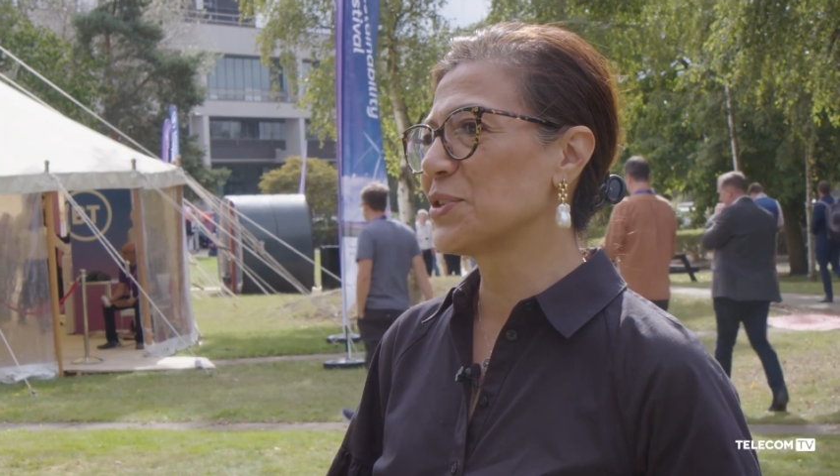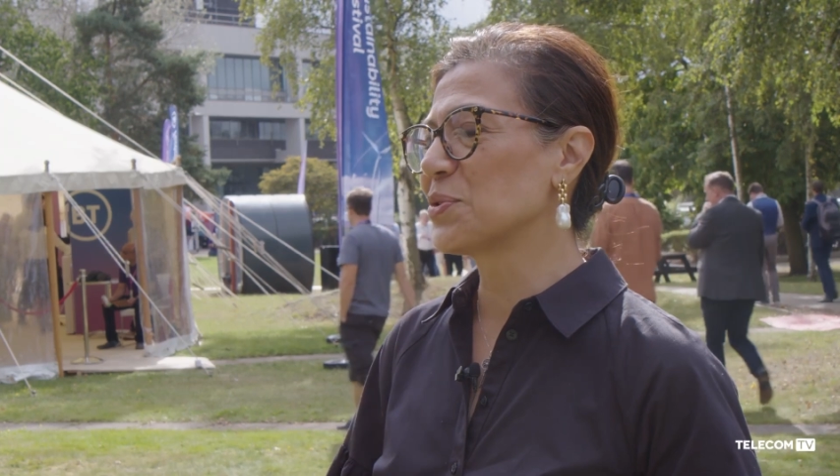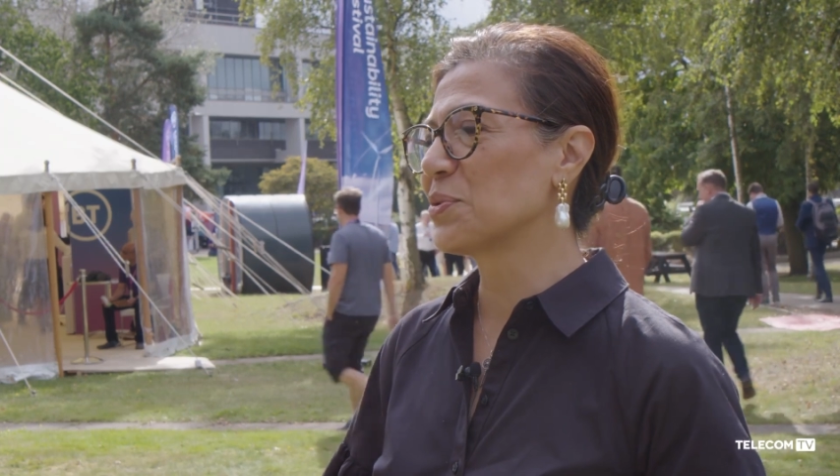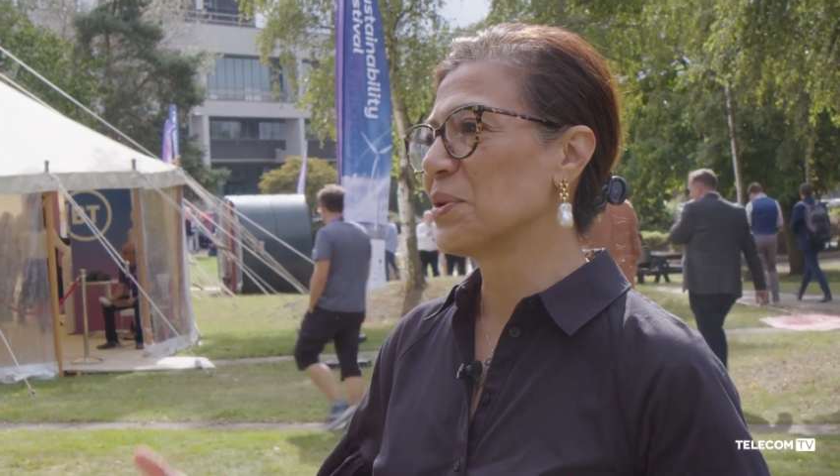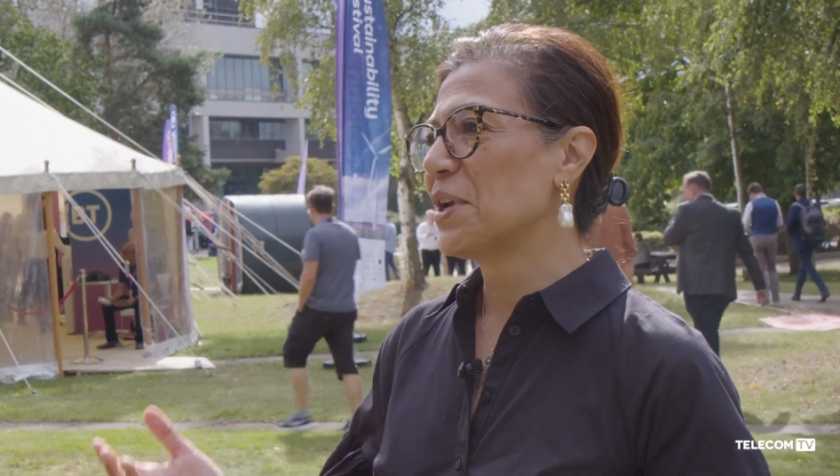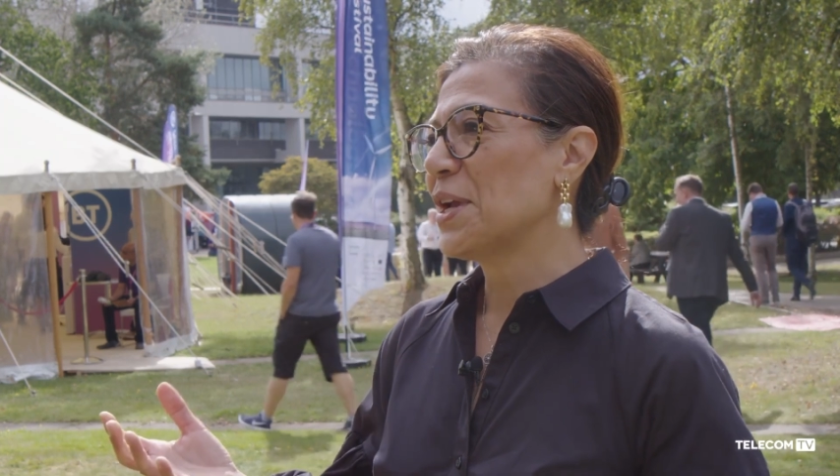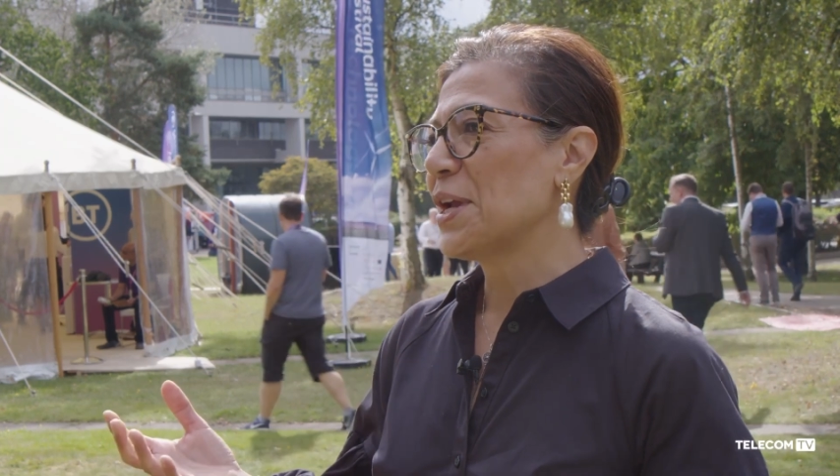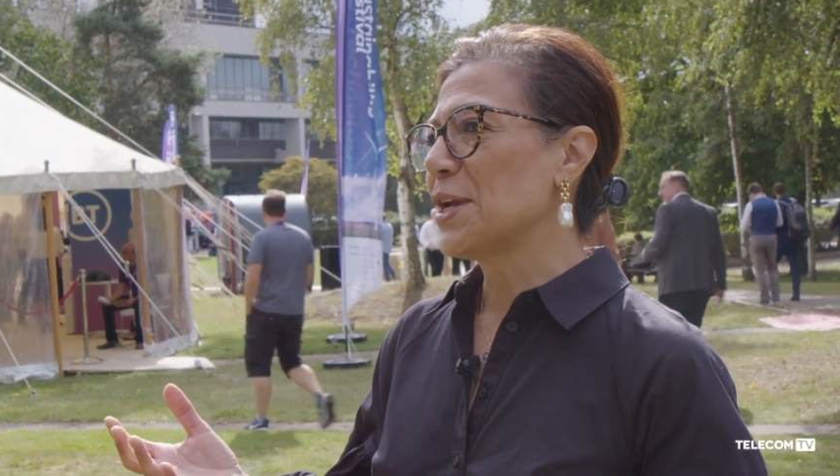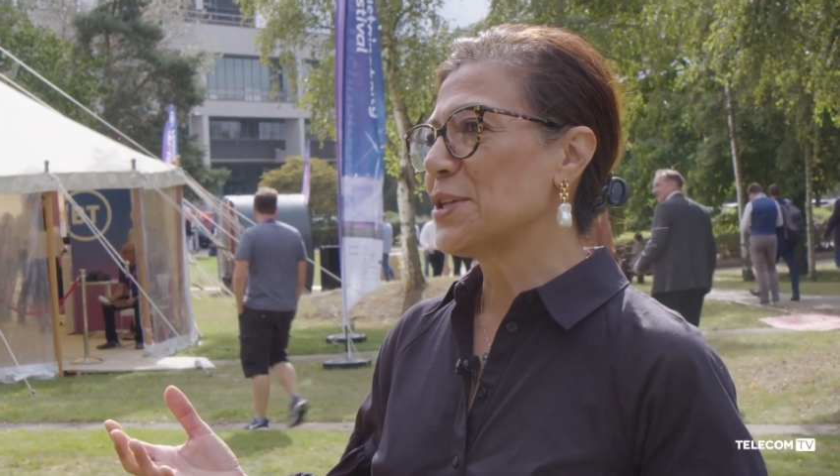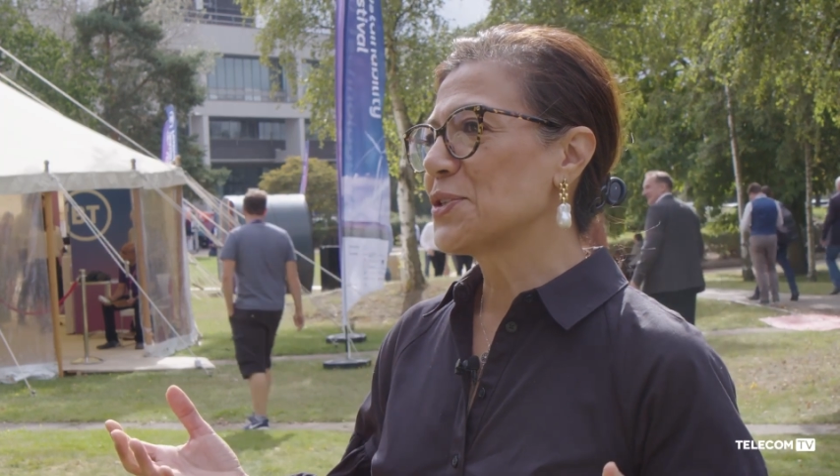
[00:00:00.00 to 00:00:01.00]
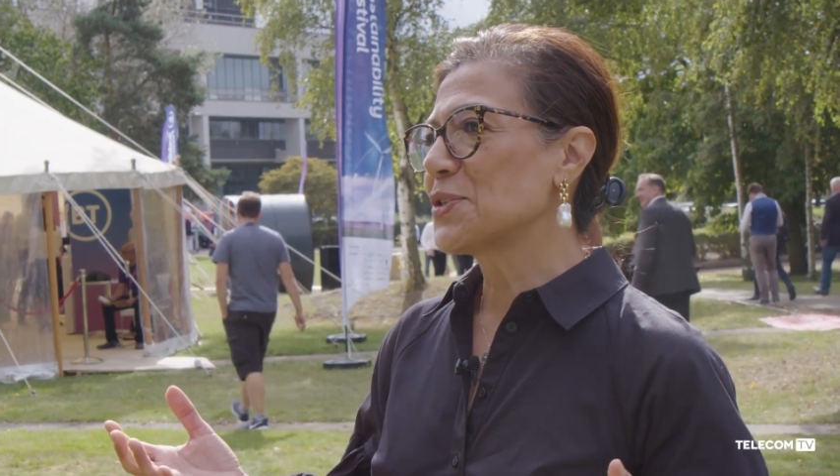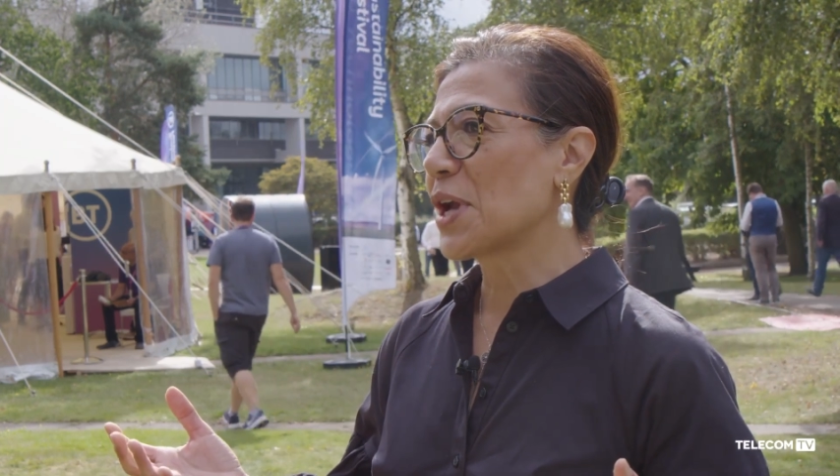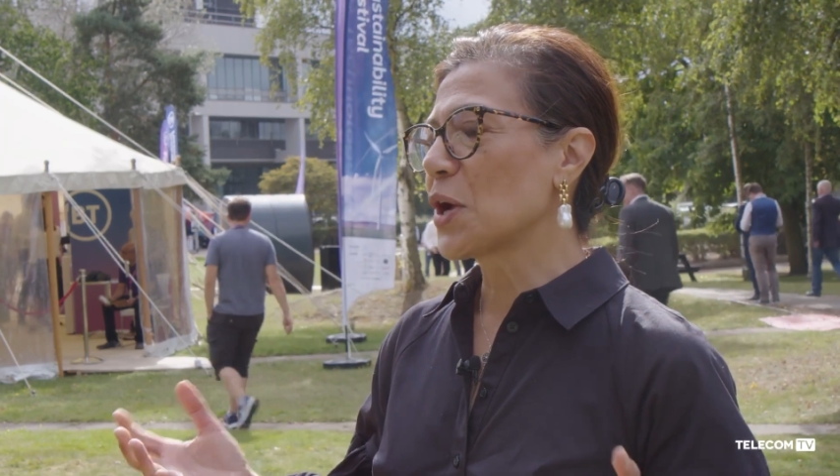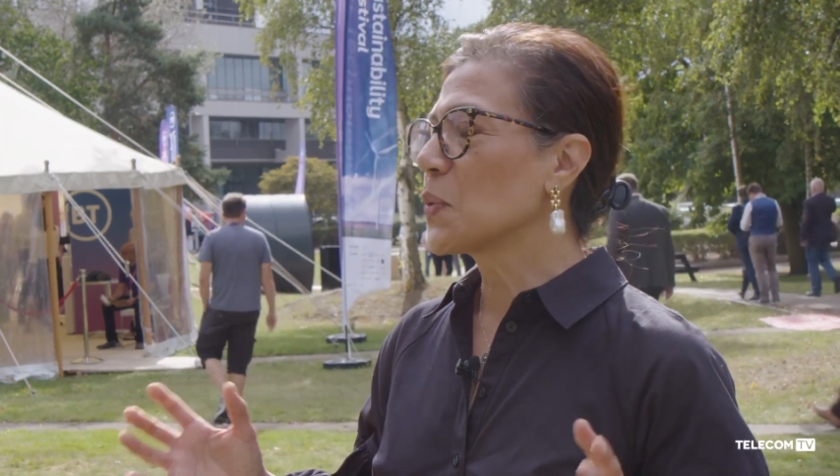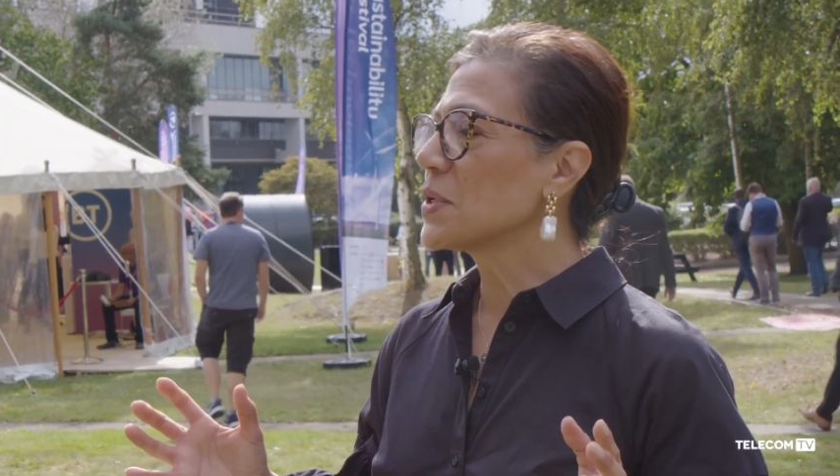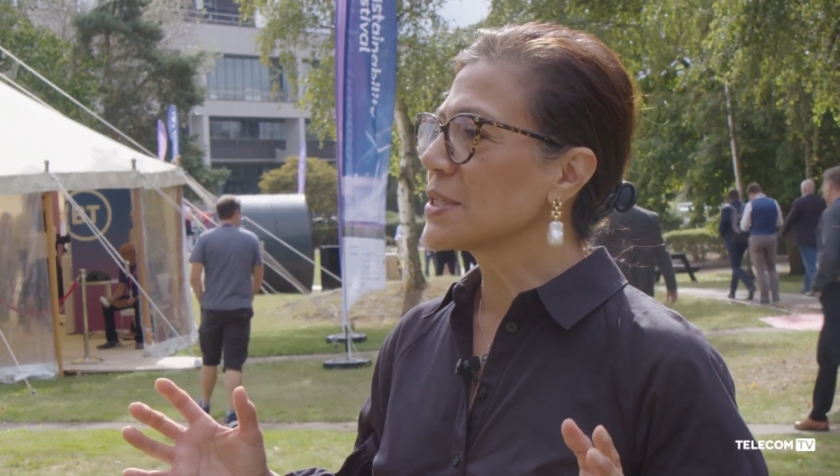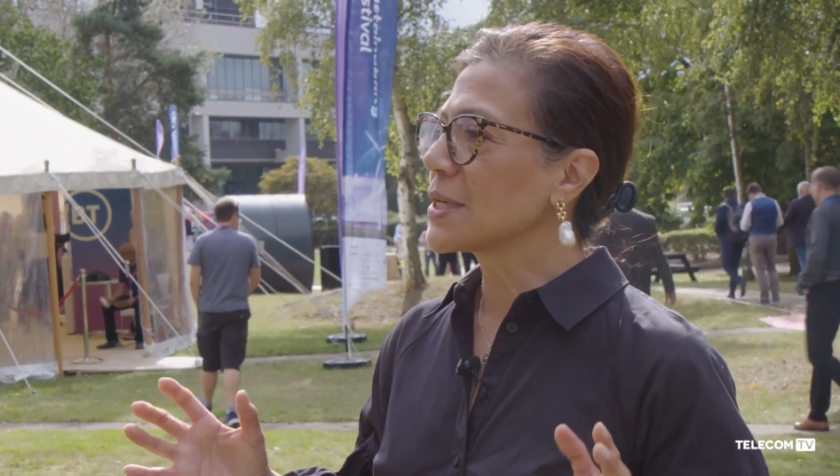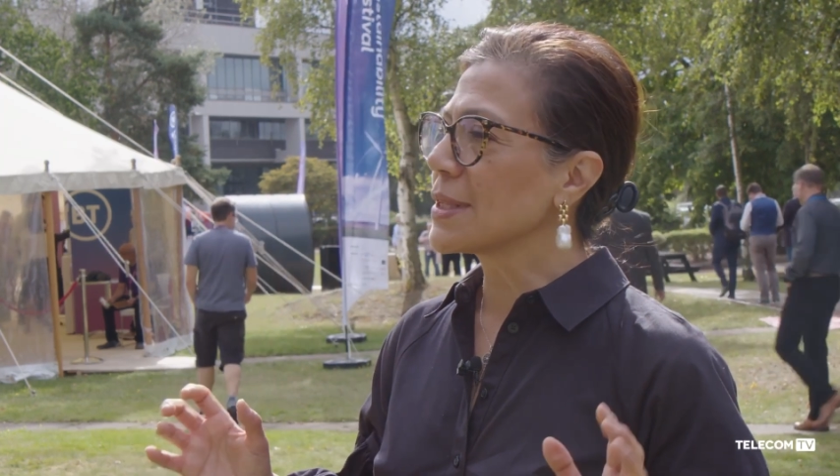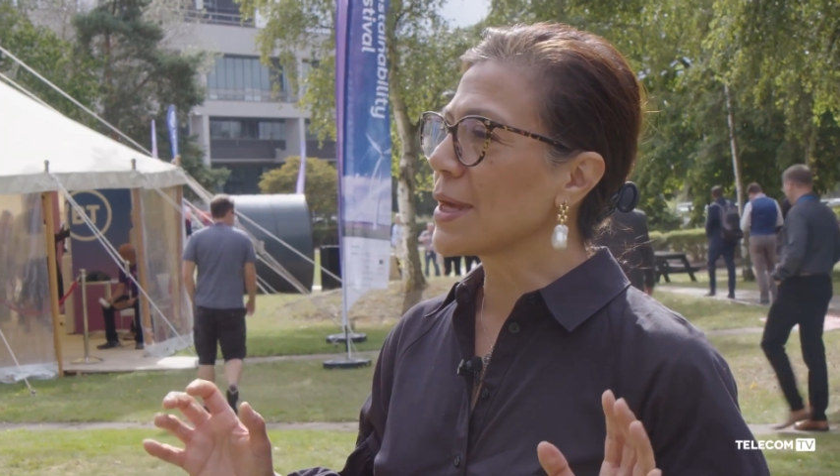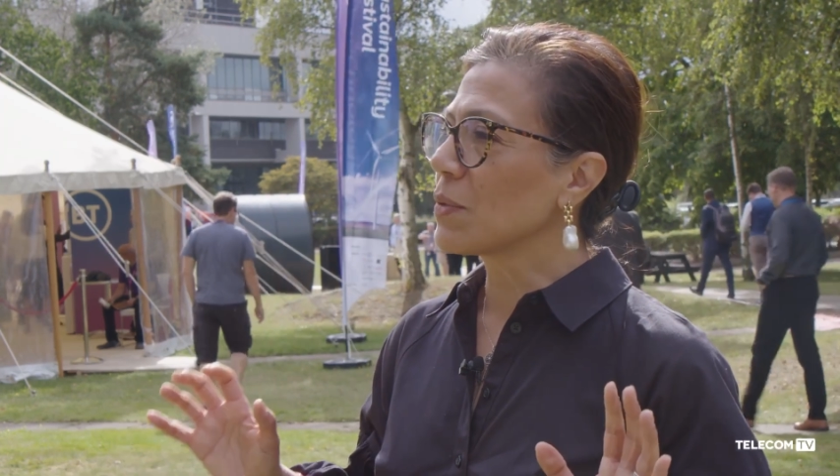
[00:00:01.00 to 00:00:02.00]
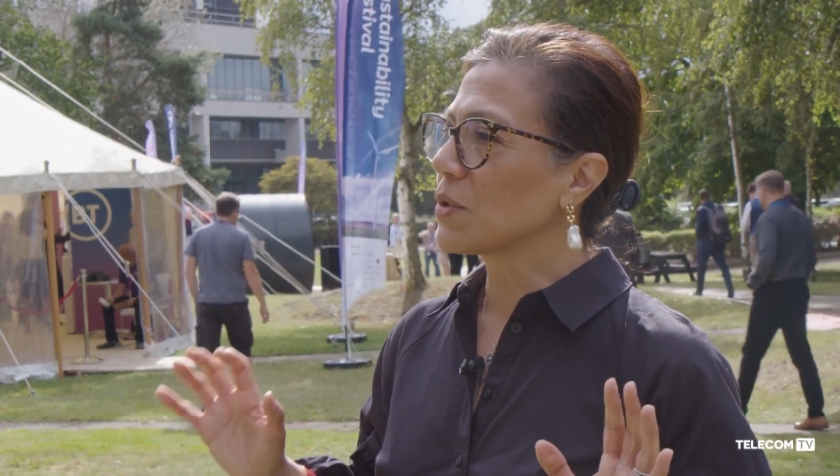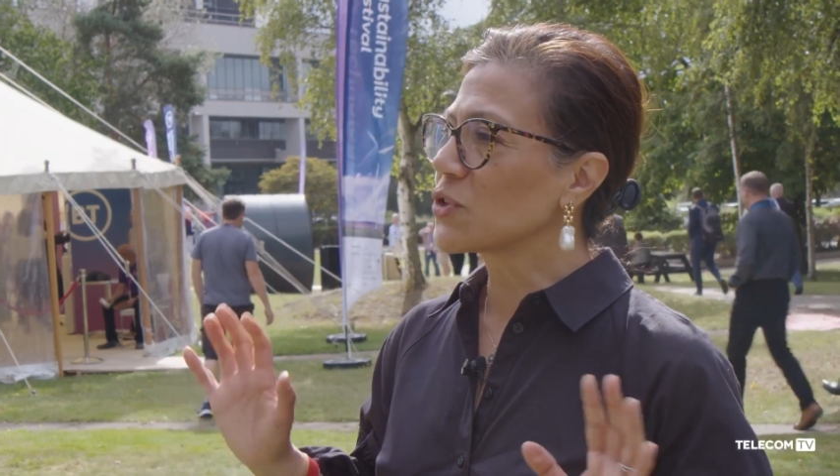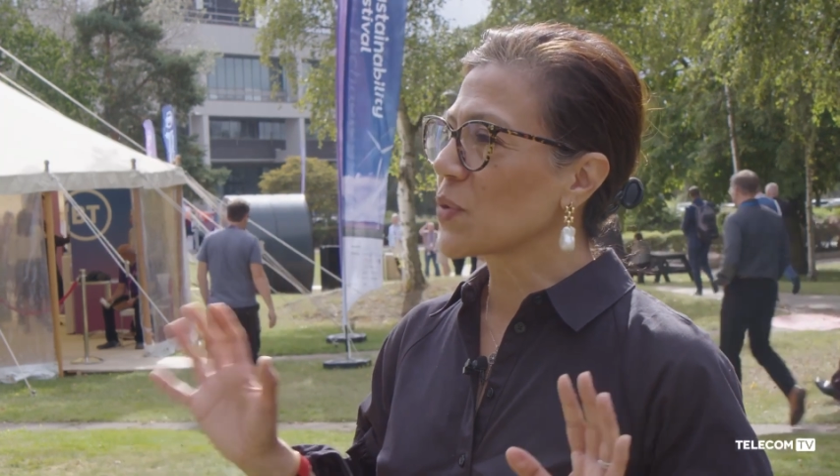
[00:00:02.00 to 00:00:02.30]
To, it's I always say that well,